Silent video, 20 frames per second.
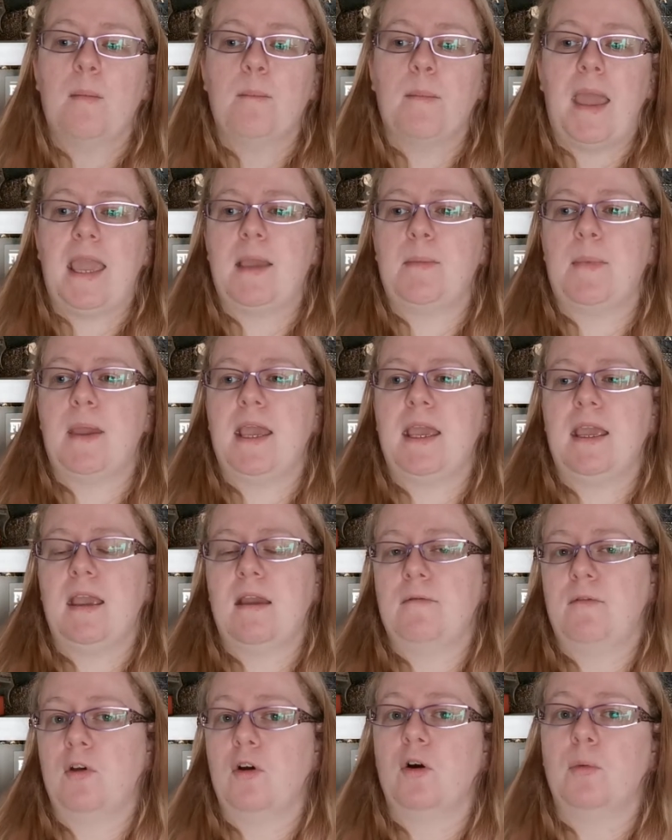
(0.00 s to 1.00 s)
Maybe
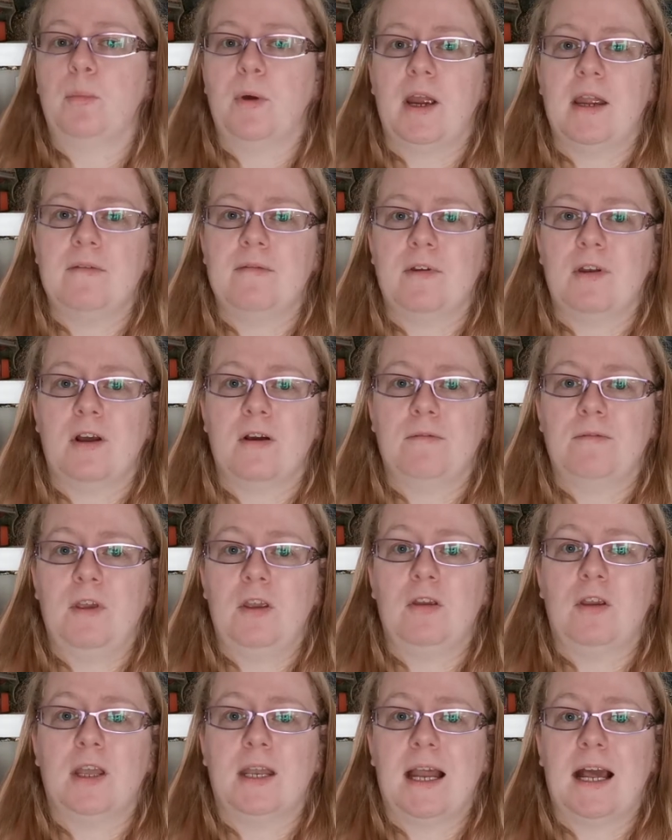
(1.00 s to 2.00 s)
if you're brave enough
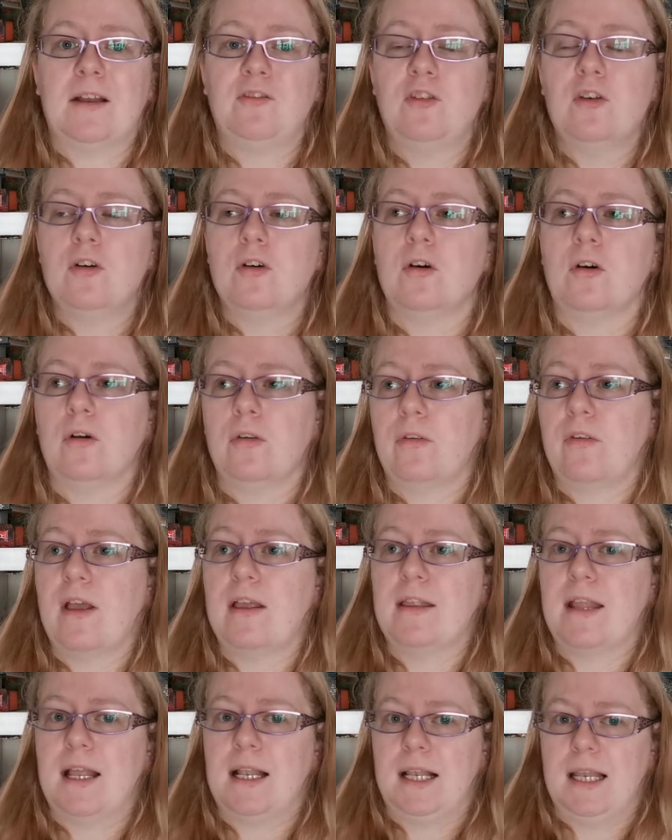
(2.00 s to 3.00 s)
you can add yours
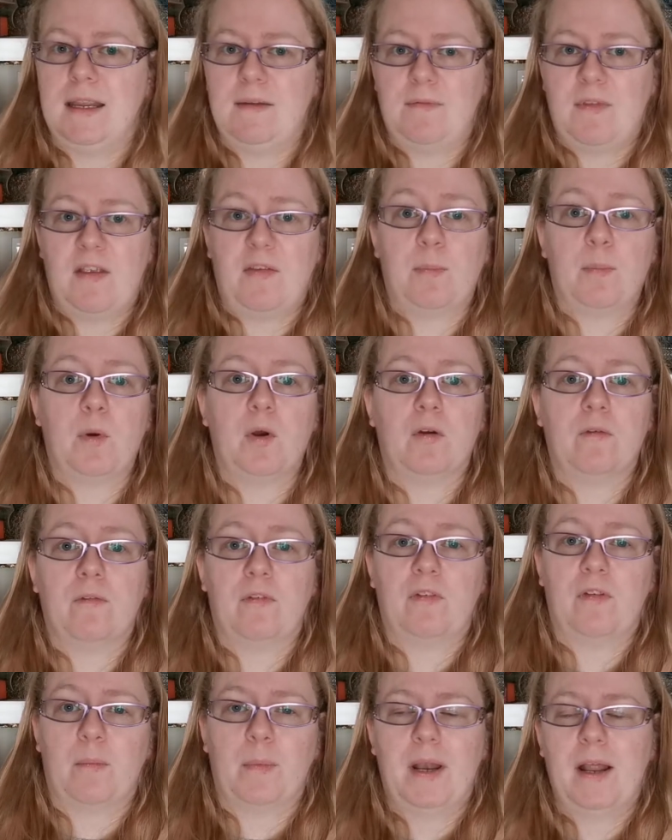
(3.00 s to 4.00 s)
and then leave this book
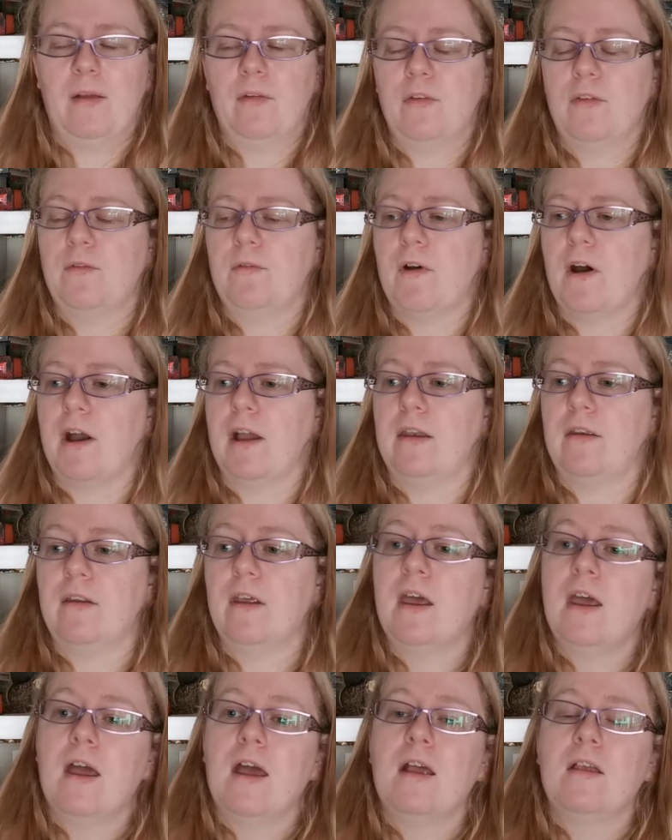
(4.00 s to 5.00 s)
for someone else to find.
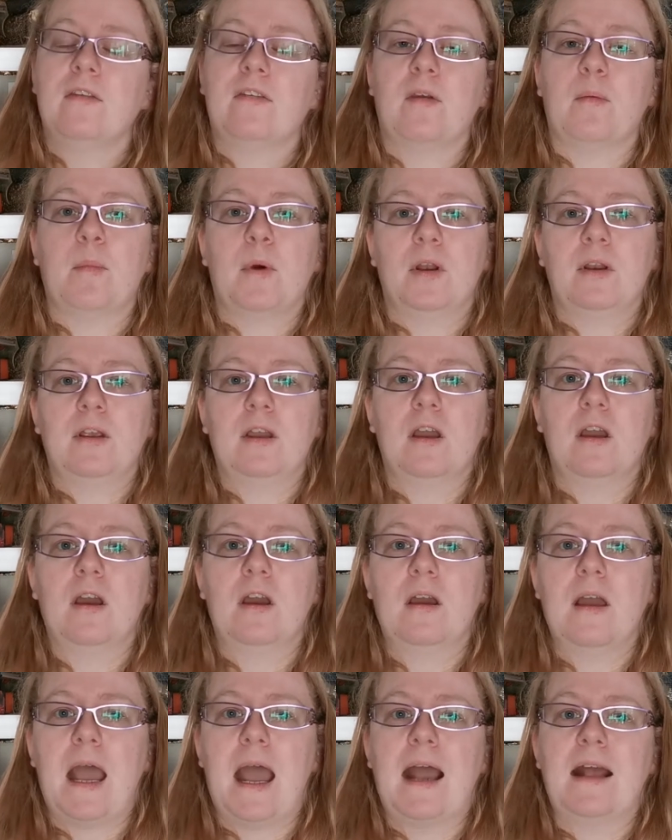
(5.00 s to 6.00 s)
So
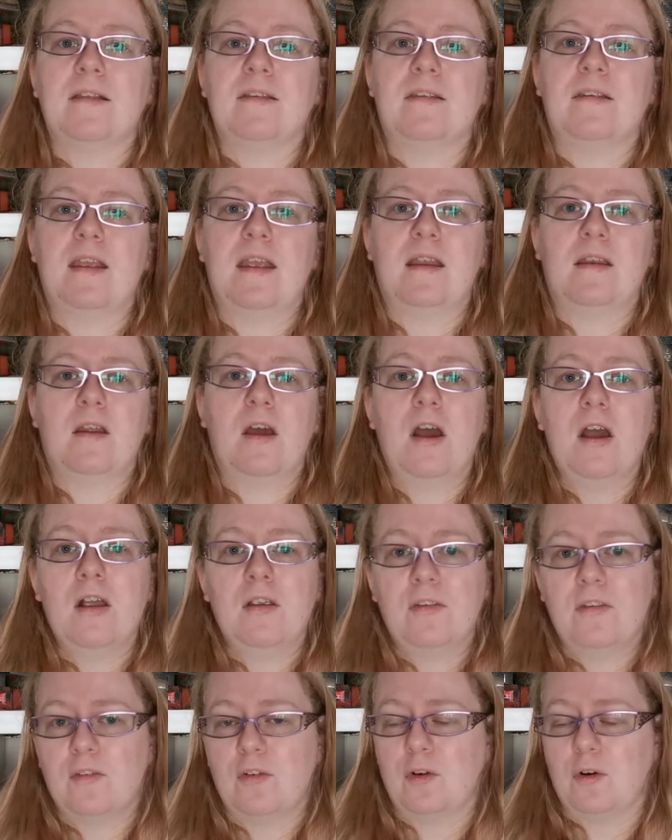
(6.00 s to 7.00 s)
Monica adds in
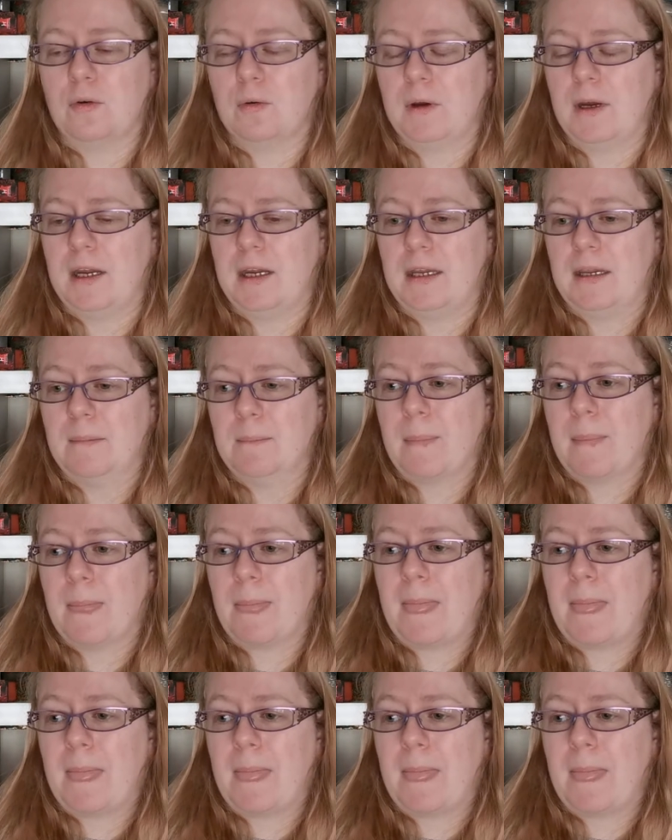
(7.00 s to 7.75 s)
her story,